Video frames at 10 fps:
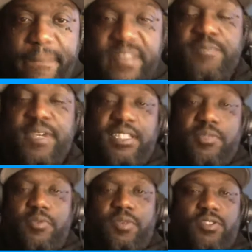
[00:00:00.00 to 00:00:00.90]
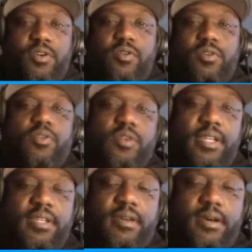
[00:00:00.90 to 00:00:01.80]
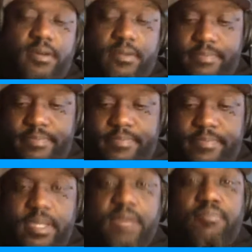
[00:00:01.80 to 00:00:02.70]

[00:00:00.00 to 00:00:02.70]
especially with what's going on in